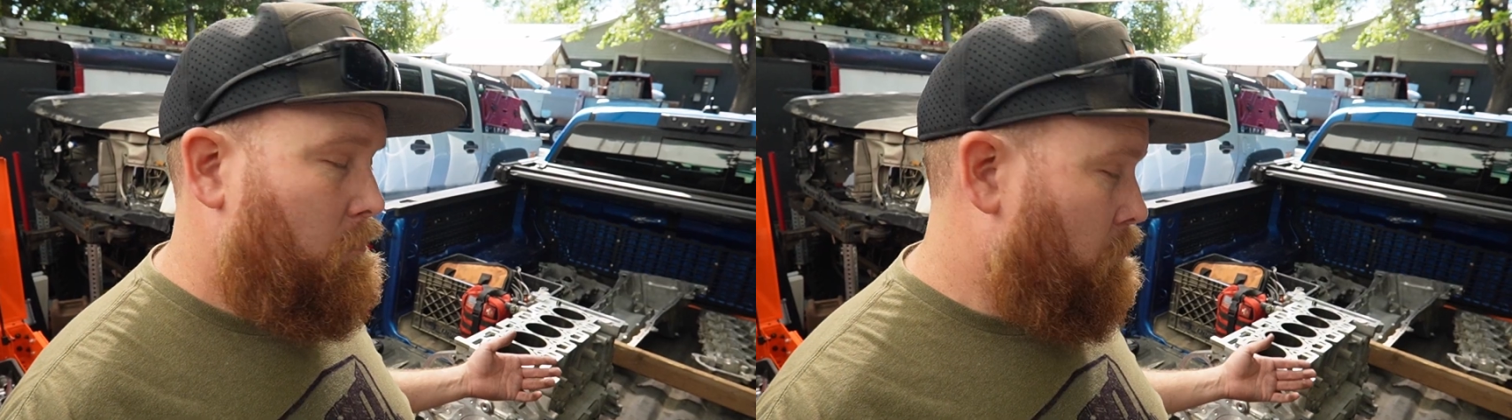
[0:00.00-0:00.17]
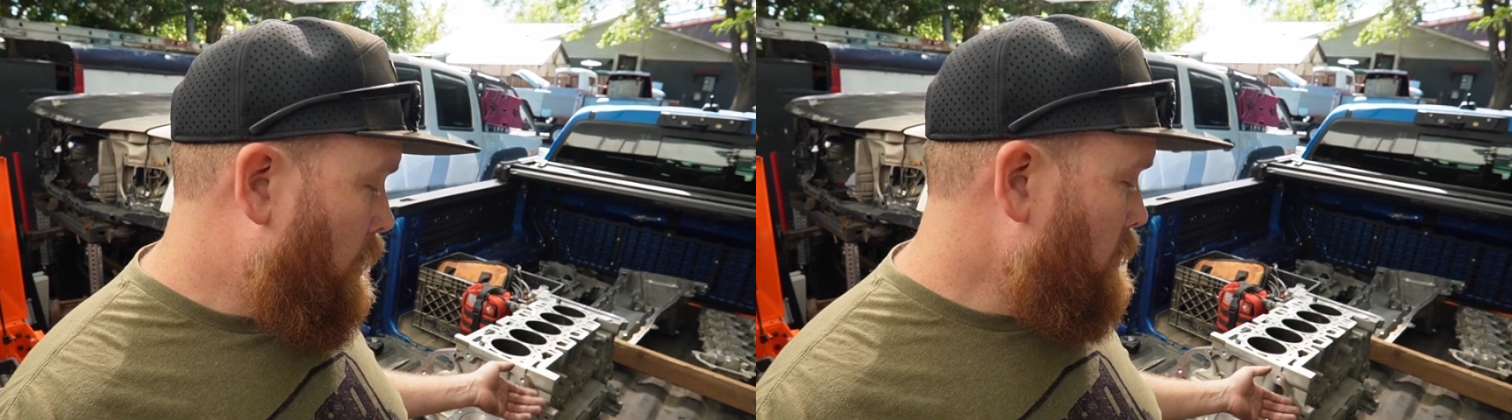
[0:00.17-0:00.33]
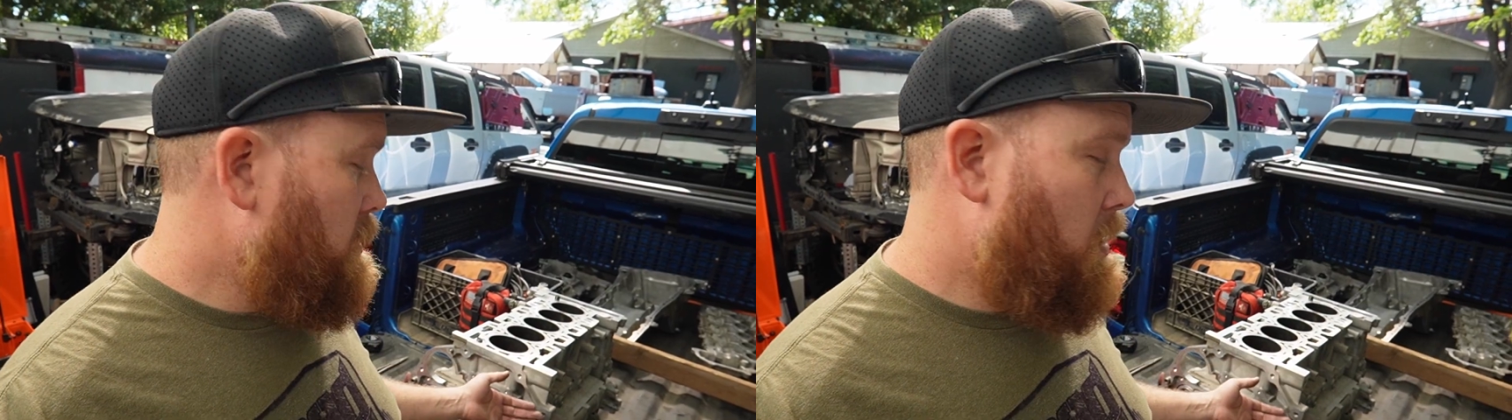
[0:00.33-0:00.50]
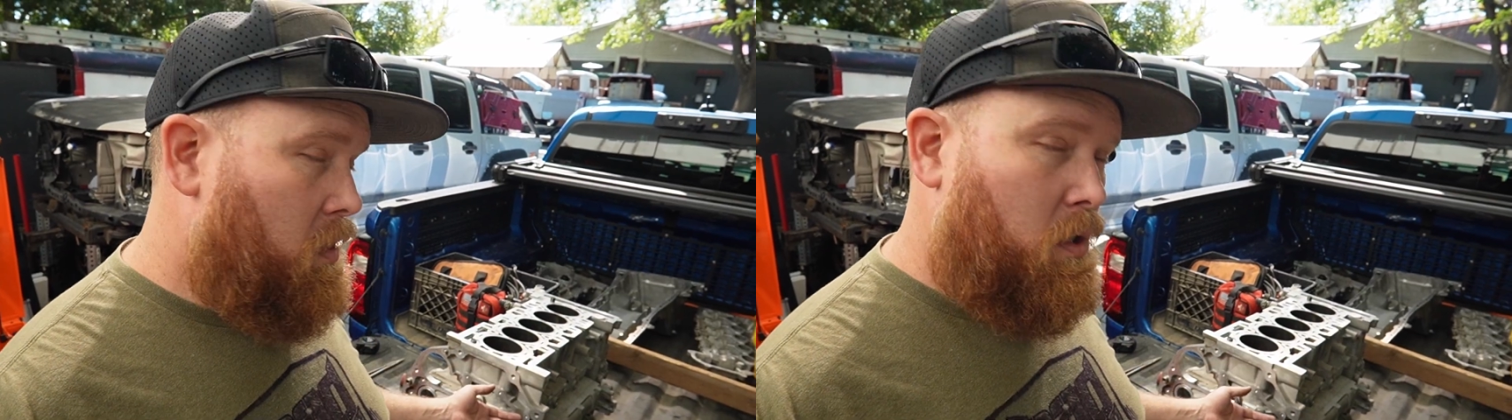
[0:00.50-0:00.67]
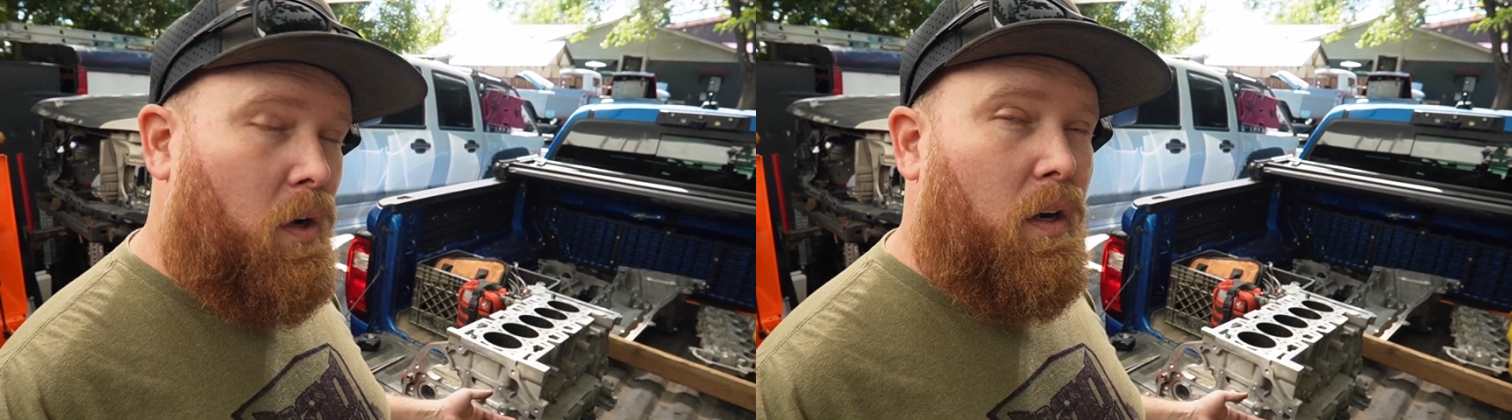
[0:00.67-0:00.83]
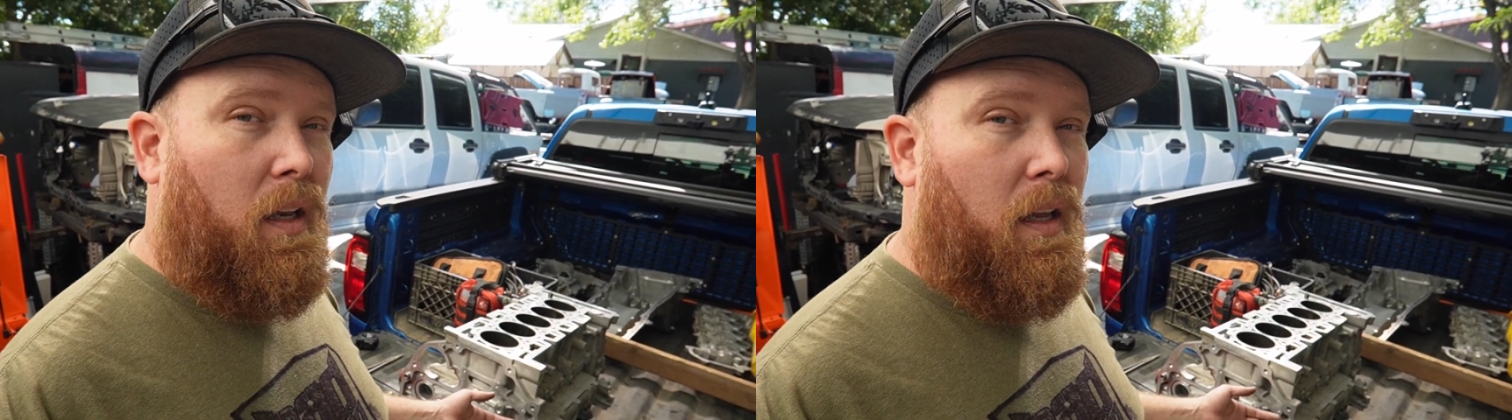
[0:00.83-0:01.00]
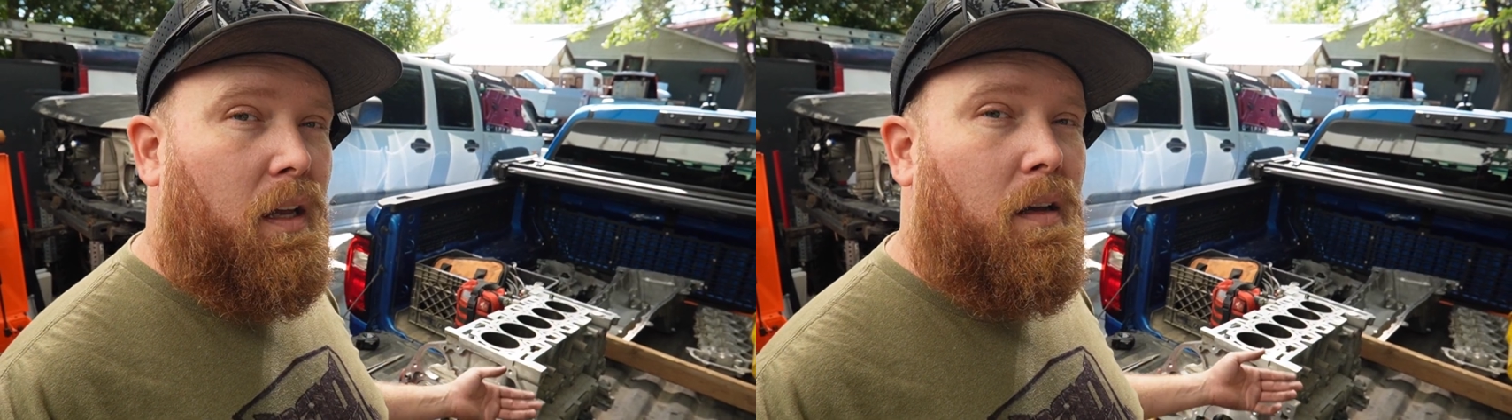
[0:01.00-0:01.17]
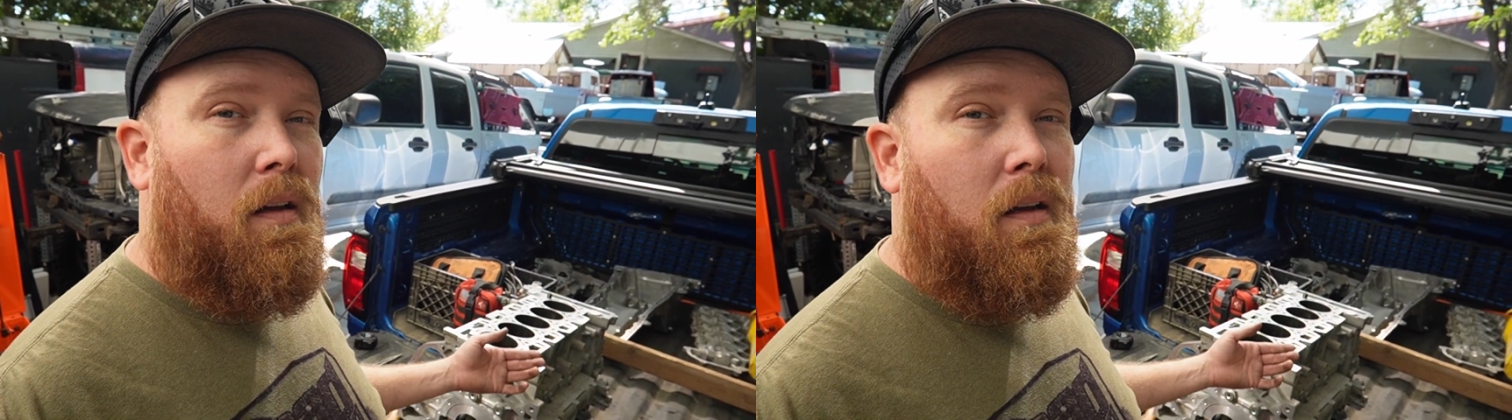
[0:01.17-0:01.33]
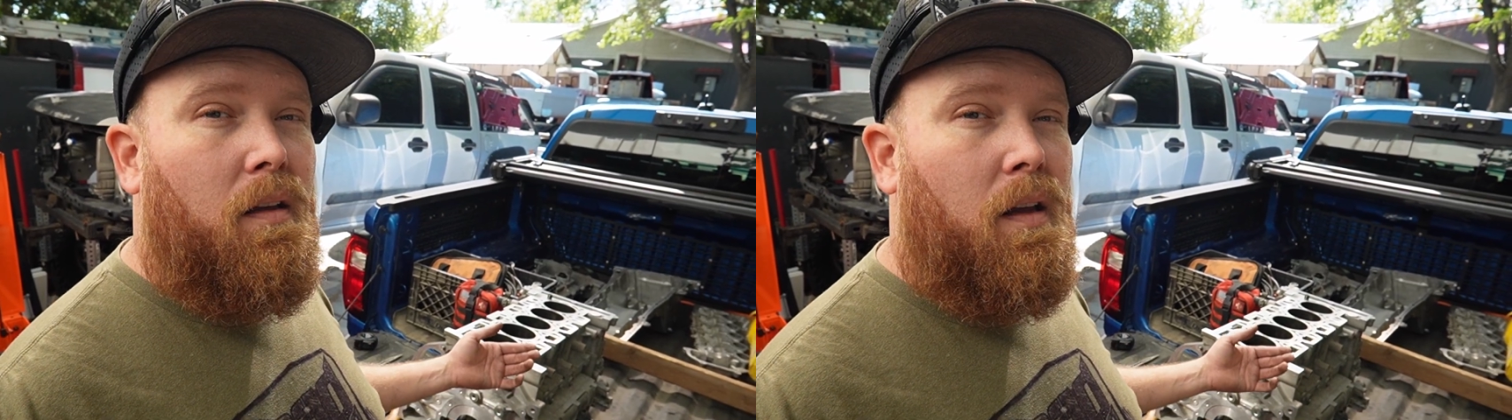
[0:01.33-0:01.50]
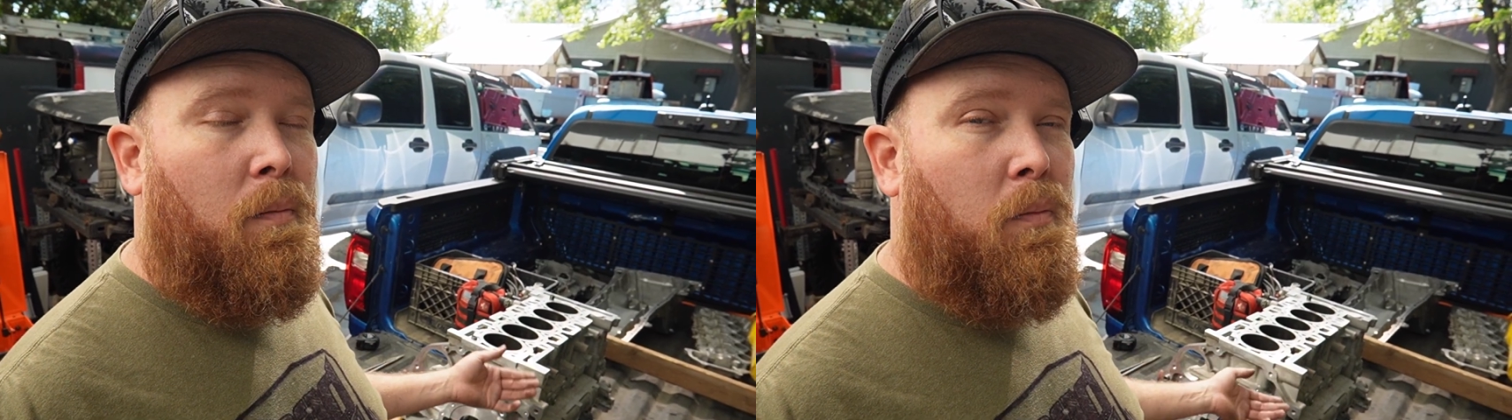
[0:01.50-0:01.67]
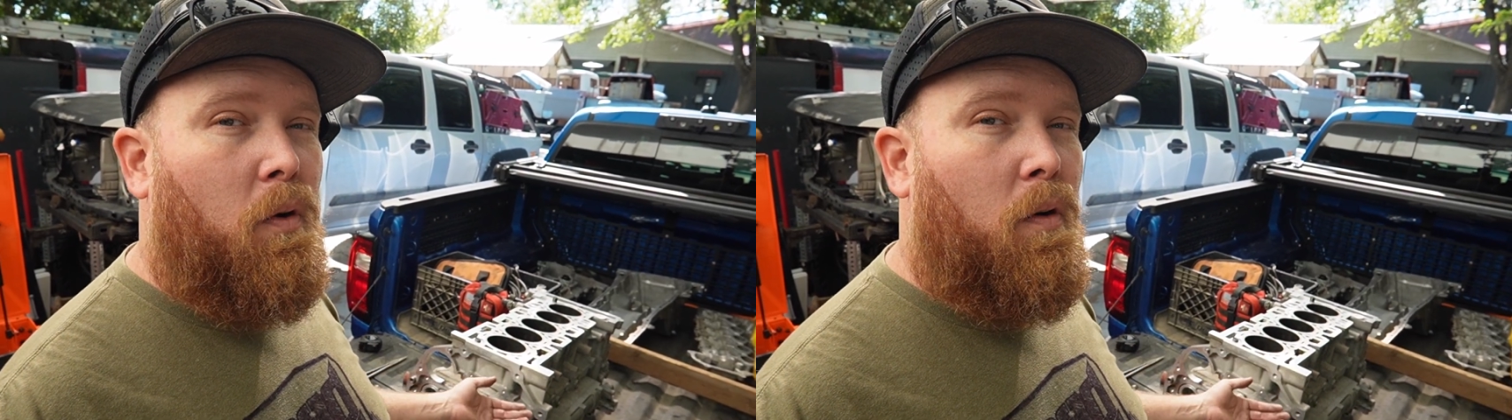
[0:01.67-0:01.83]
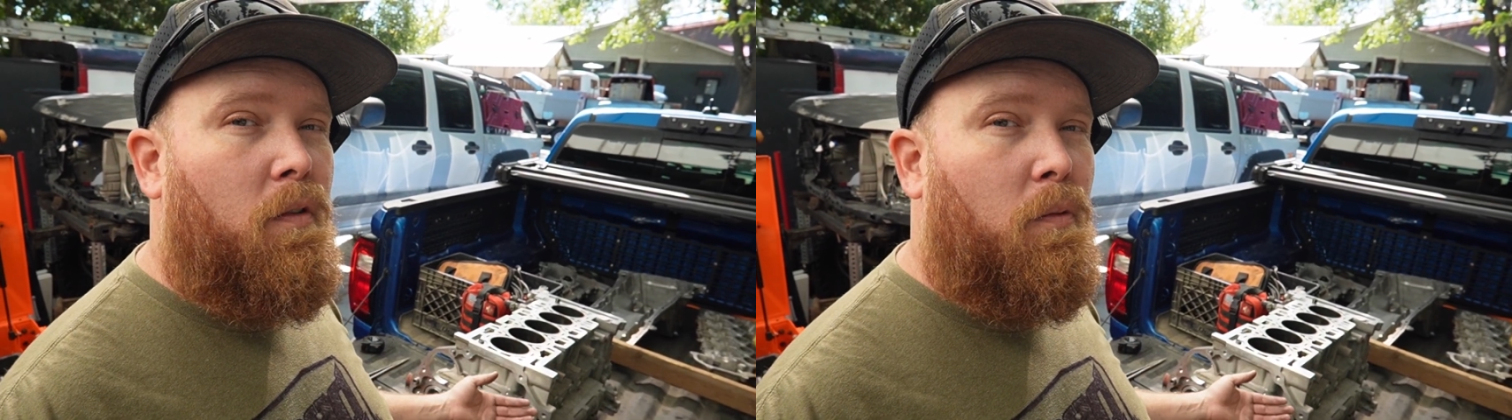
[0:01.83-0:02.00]
most assuredly
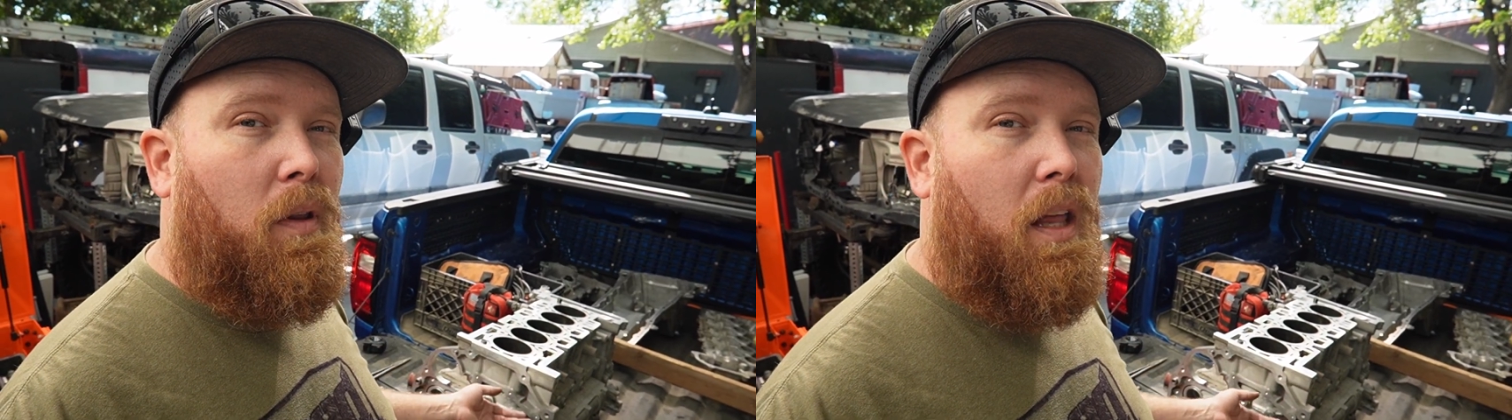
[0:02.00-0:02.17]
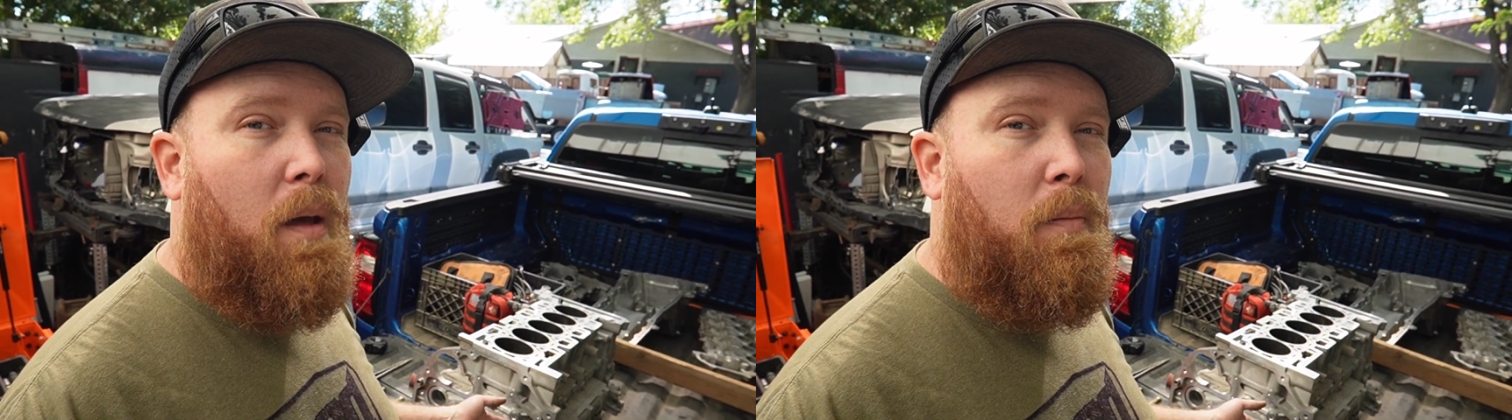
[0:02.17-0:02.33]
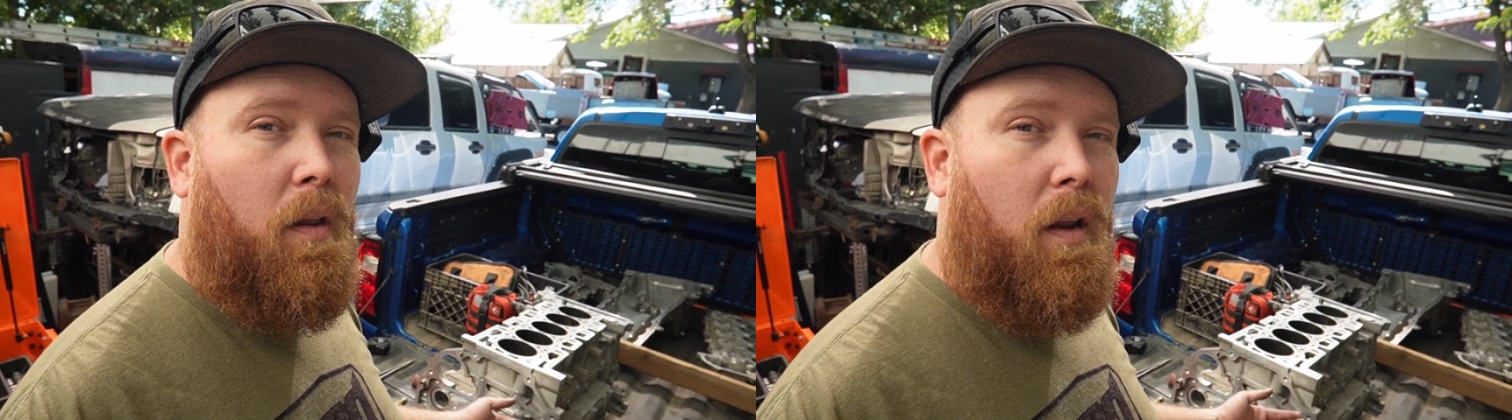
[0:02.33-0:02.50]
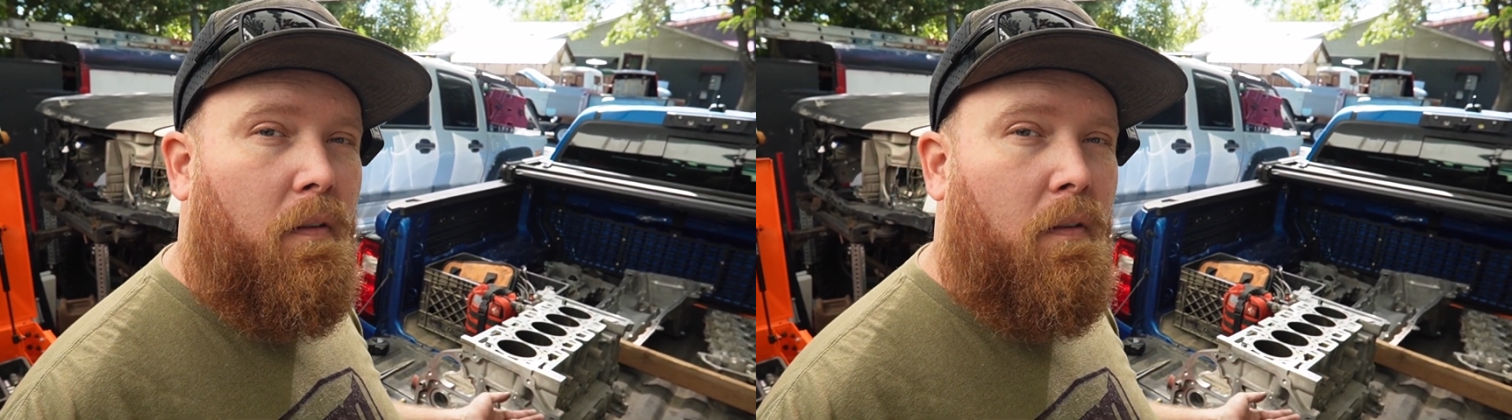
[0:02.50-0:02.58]
improve the reliability